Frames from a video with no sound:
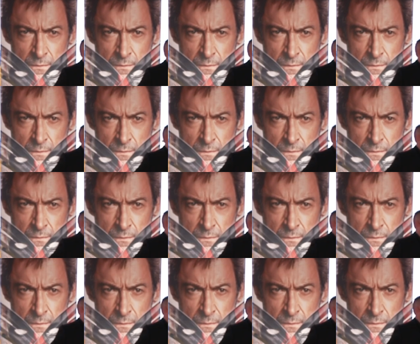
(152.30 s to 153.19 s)

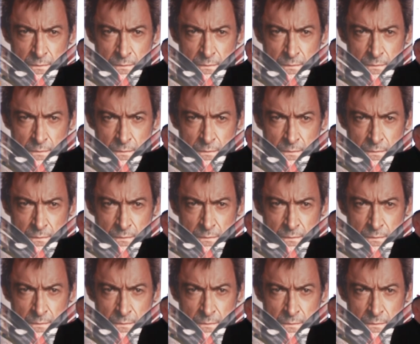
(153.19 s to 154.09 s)

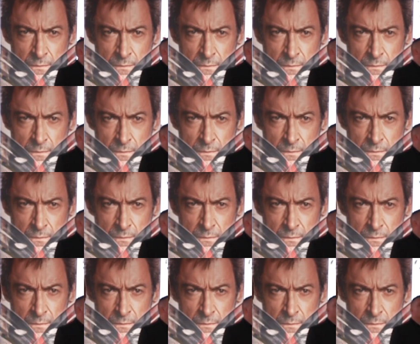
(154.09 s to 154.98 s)

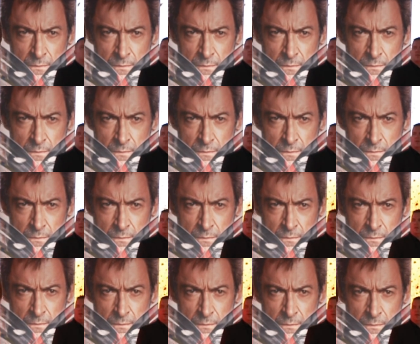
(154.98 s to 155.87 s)

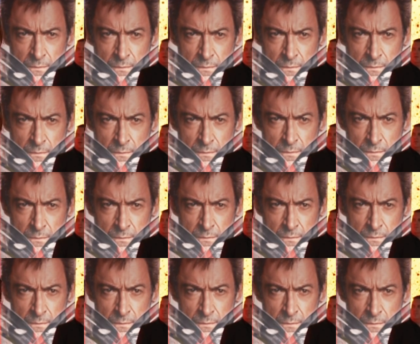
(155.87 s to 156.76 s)

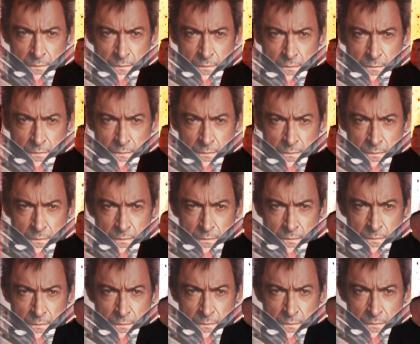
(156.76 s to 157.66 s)

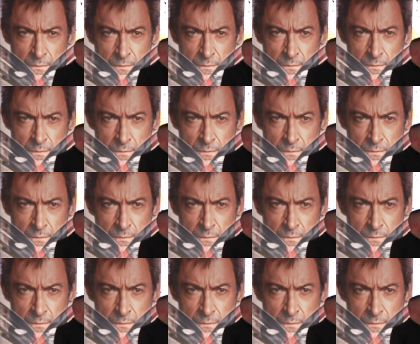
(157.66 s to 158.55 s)

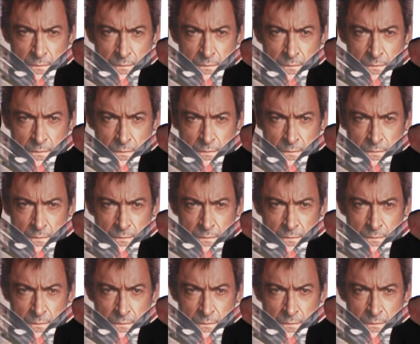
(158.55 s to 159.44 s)

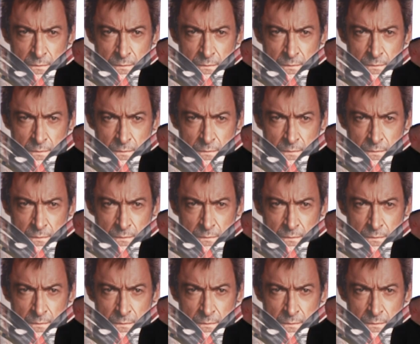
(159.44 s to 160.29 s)
No words are spoken by the person on screen.